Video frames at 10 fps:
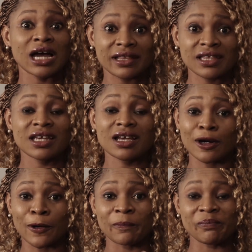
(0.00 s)
I think
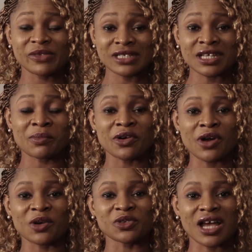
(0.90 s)
this time
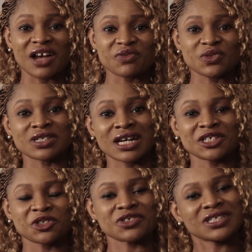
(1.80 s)
around you have to
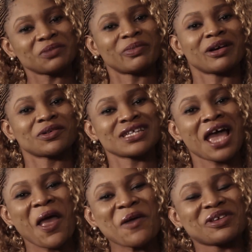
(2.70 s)
tighten your seatbelt
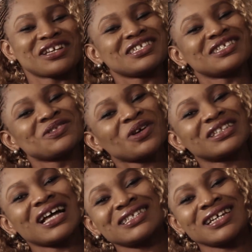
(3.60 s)
because it's not
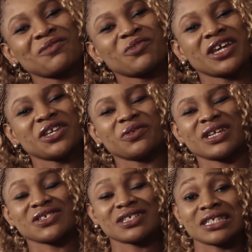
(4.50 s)
that time when you were
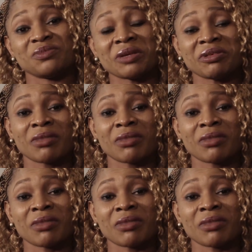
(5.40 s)
just his baby